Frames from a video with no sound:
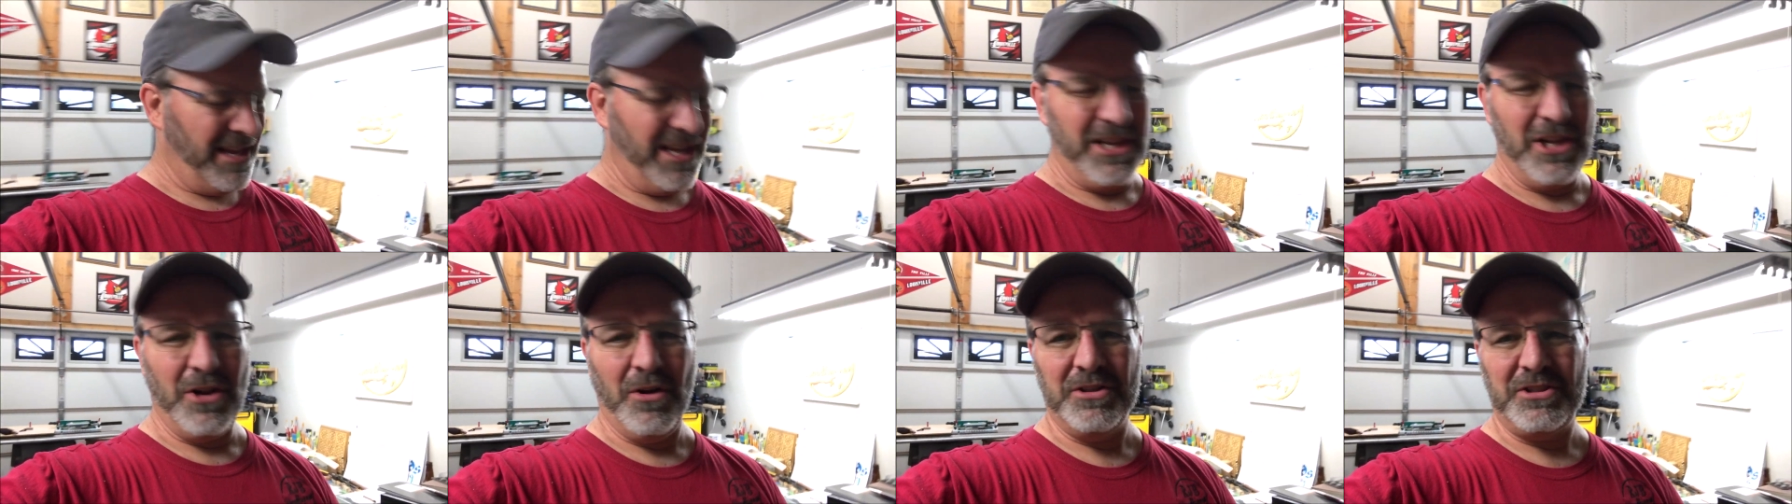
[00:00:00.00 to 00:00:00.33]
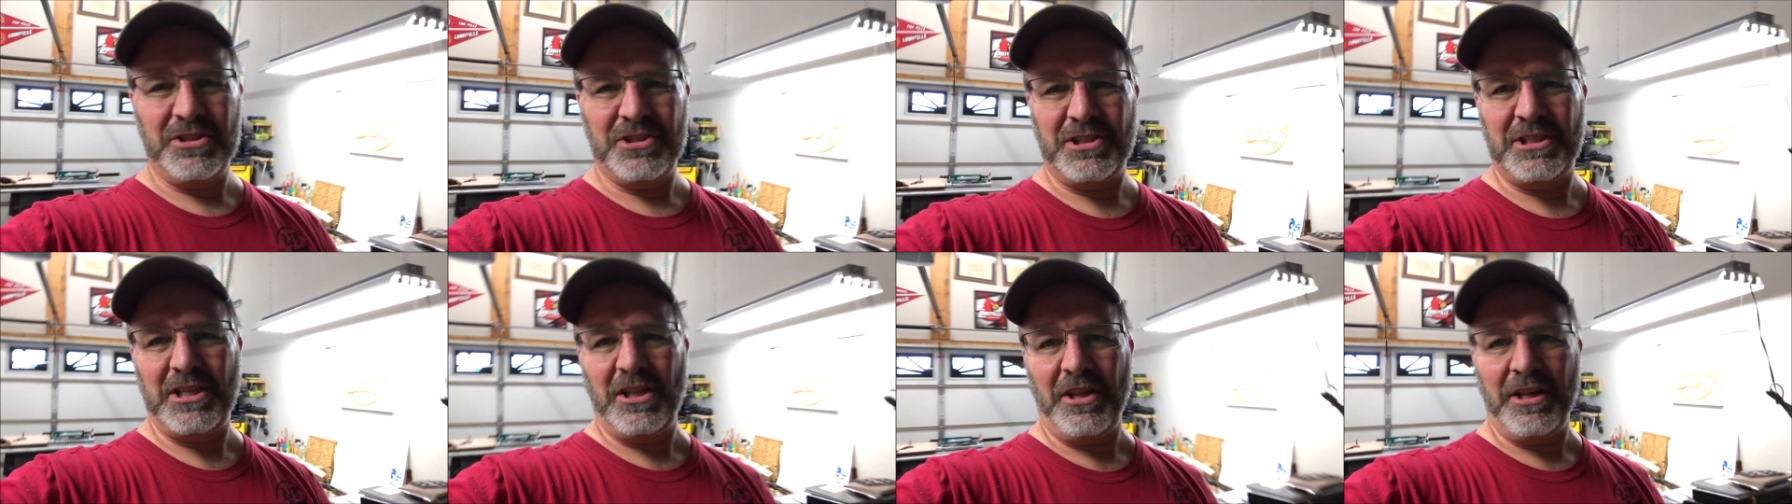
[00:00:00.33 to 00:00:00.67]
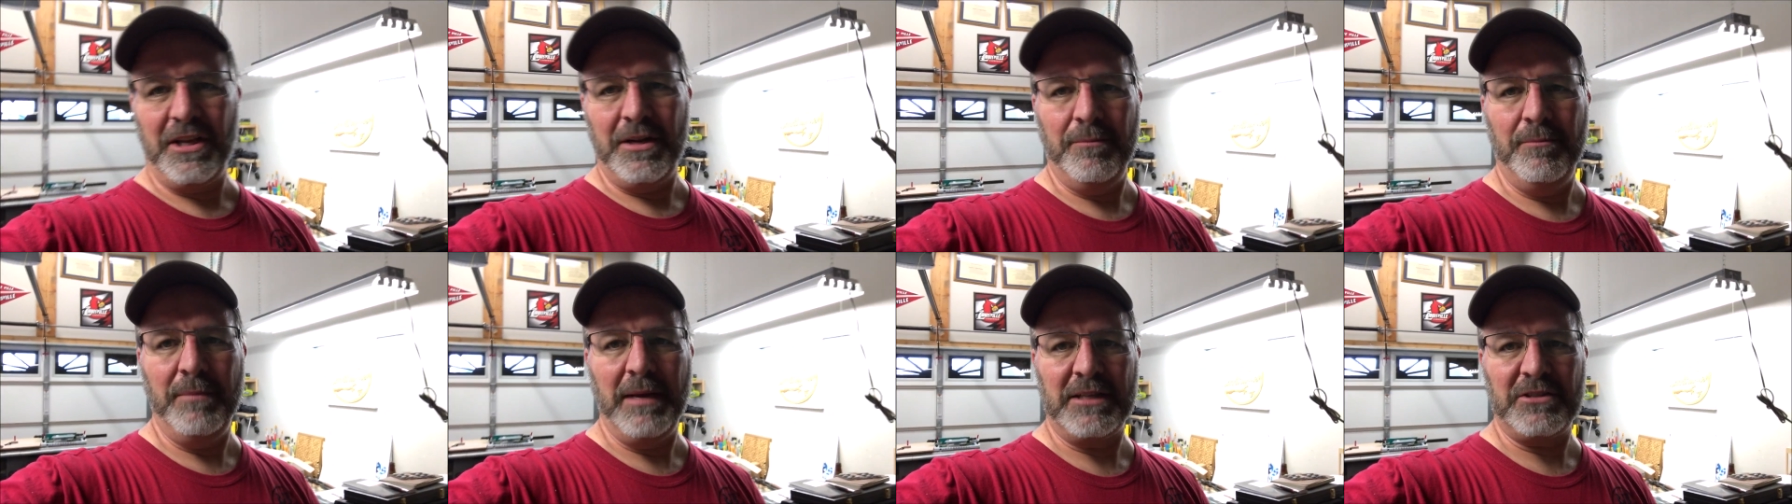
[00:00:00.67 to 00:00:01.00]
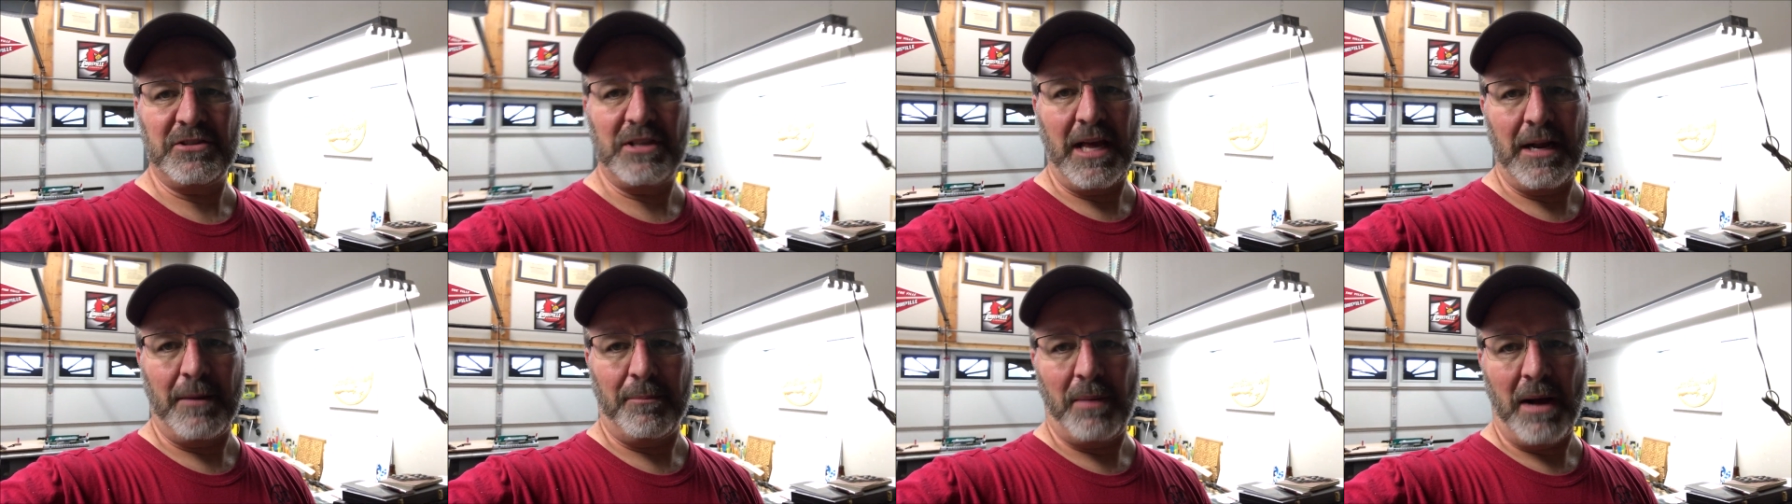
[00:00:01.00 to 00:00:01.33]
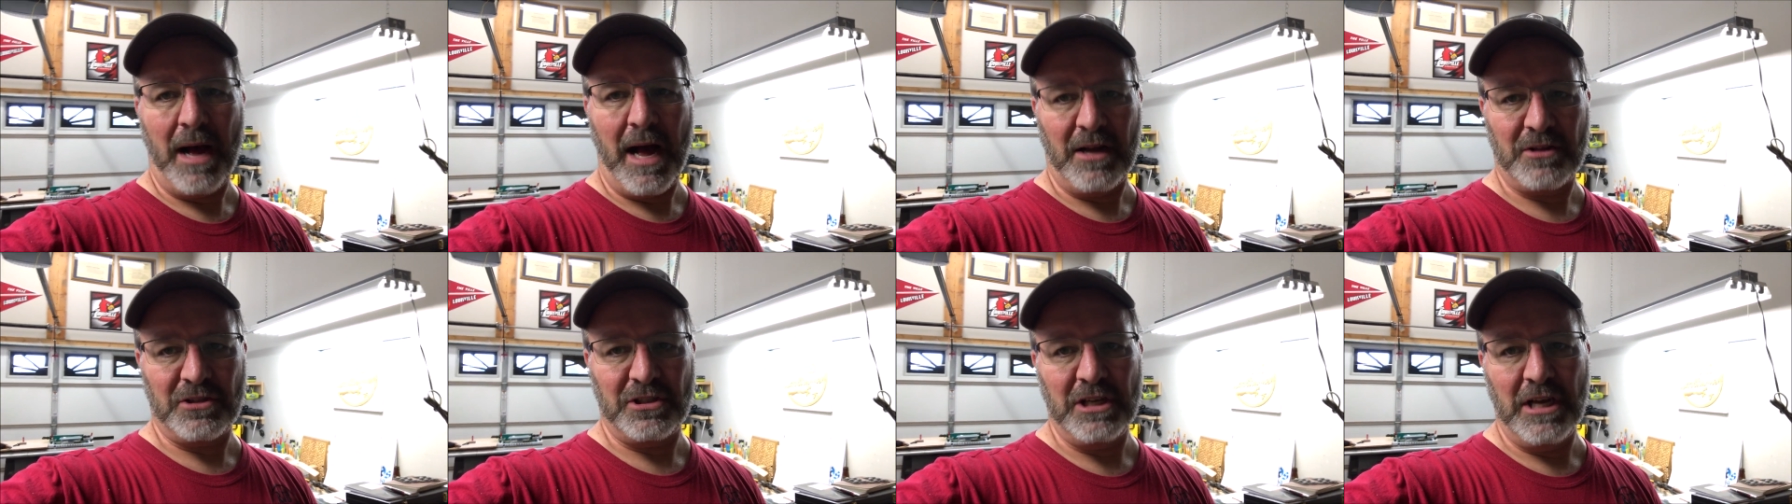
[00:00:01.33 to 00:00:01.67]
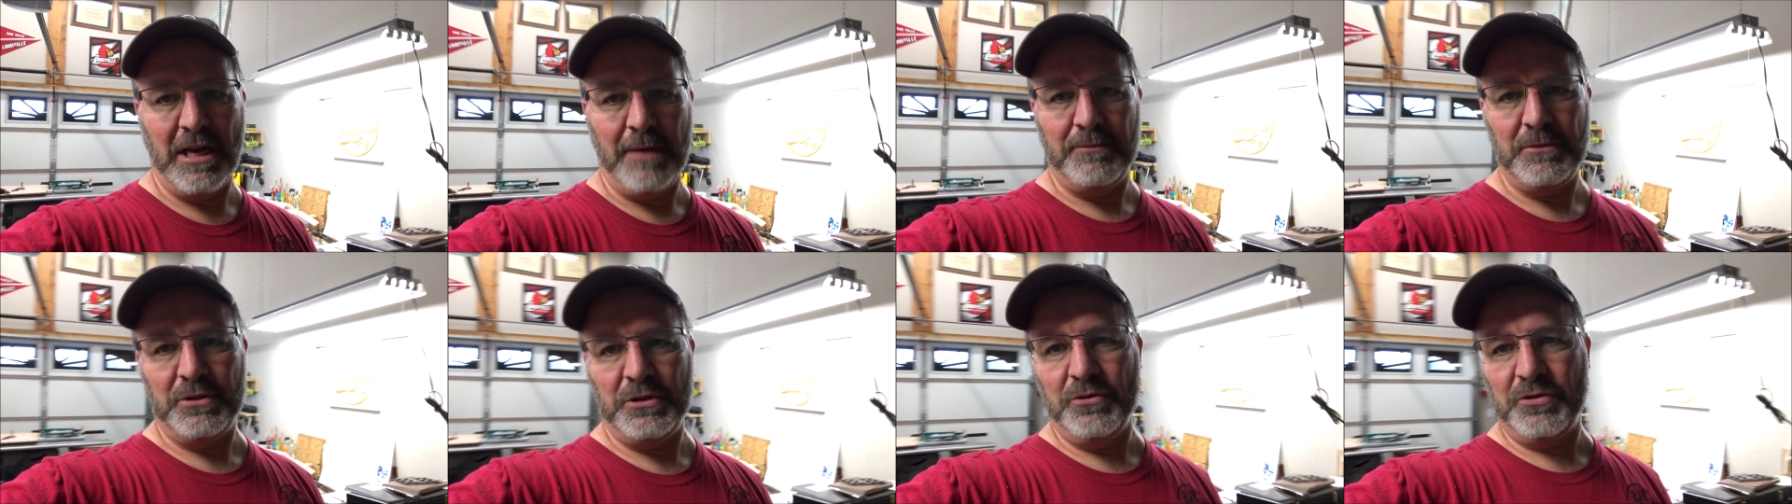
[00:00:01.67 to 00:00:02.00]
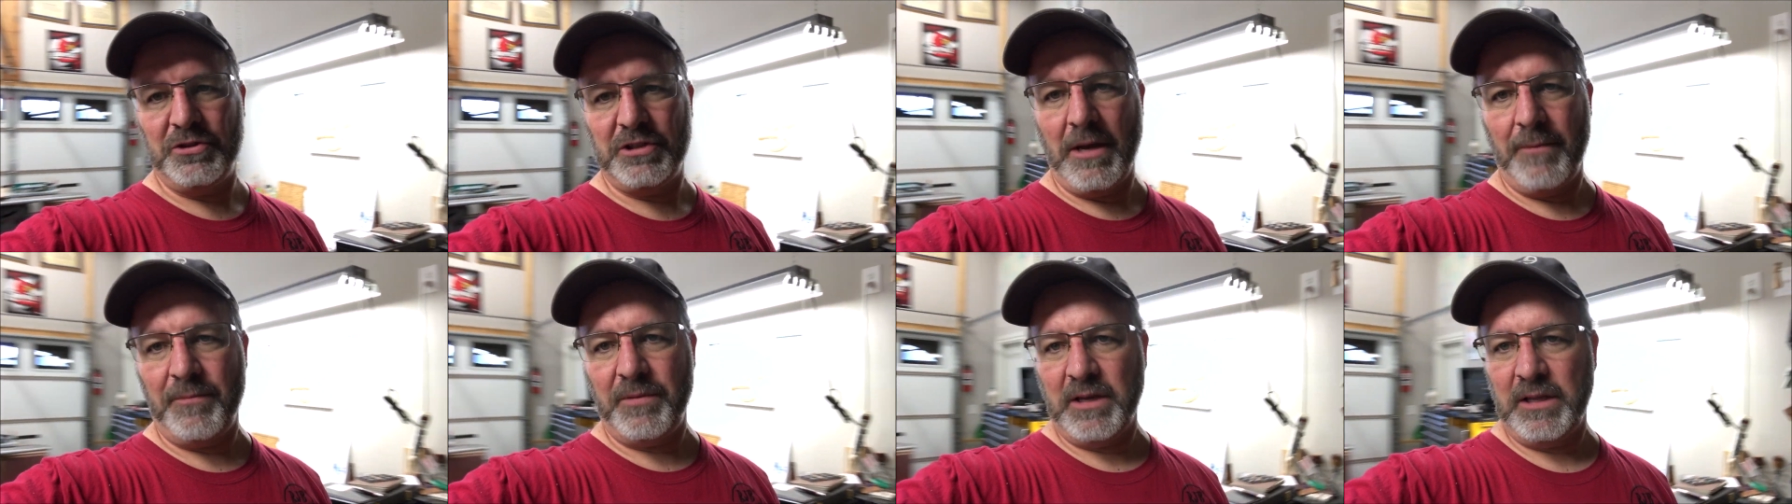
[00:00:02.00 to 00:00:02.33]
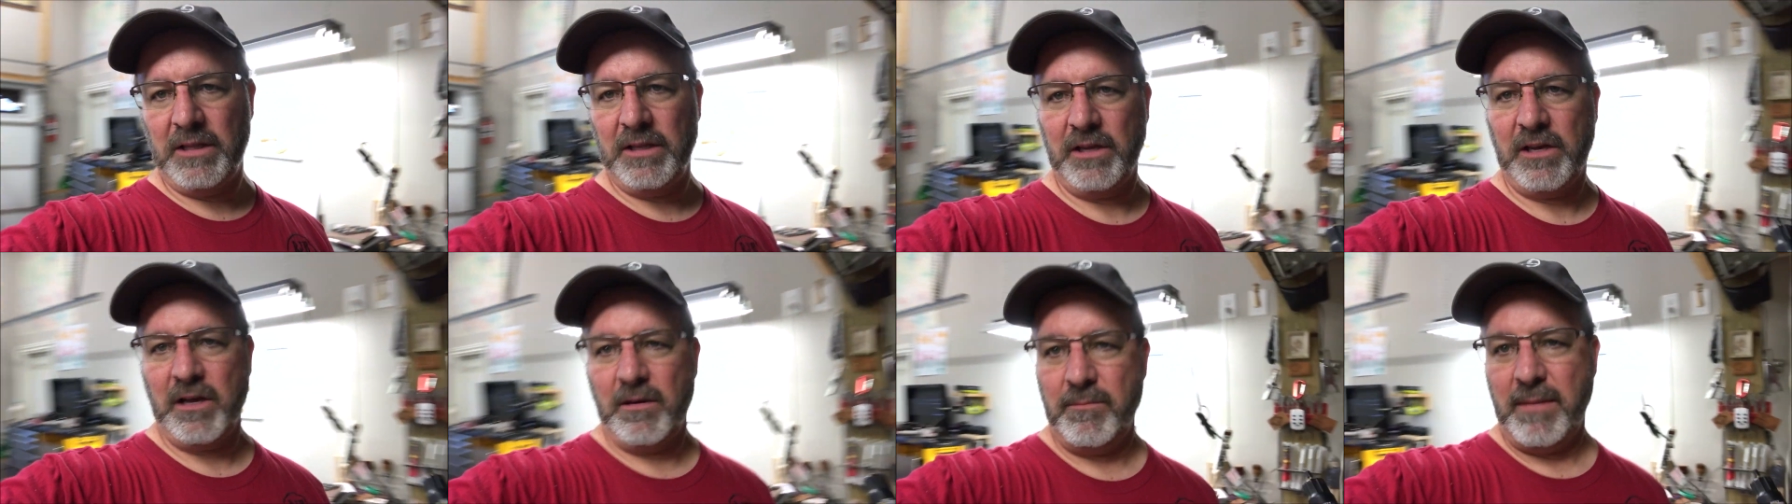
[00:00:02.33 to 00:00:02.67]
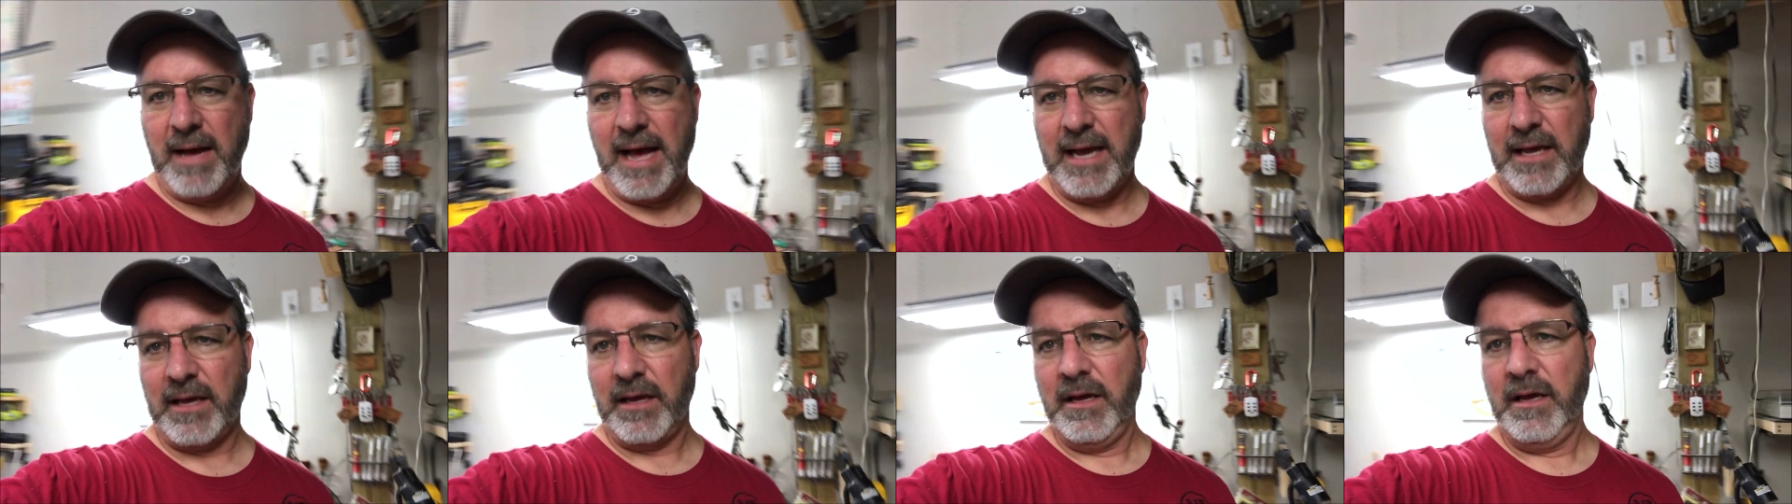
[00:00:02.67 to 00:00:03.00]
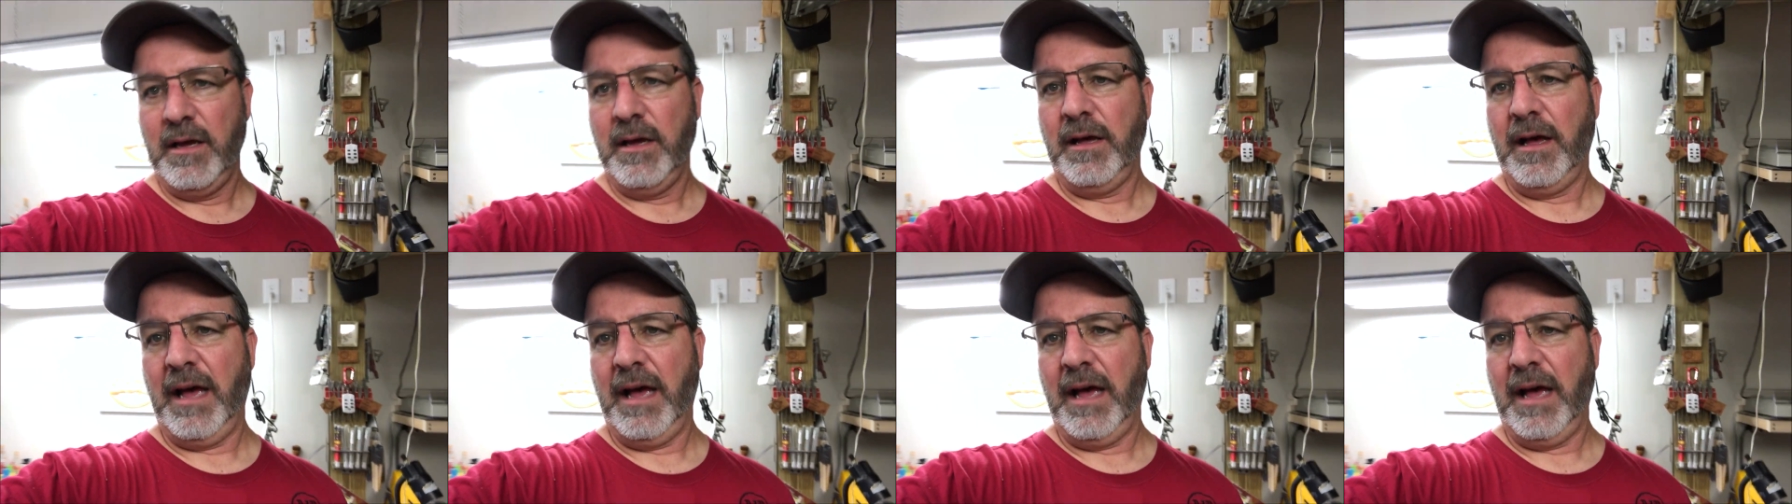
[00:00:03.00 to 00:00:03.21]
you know, it's silly to mix that epoxy up and do something and then come back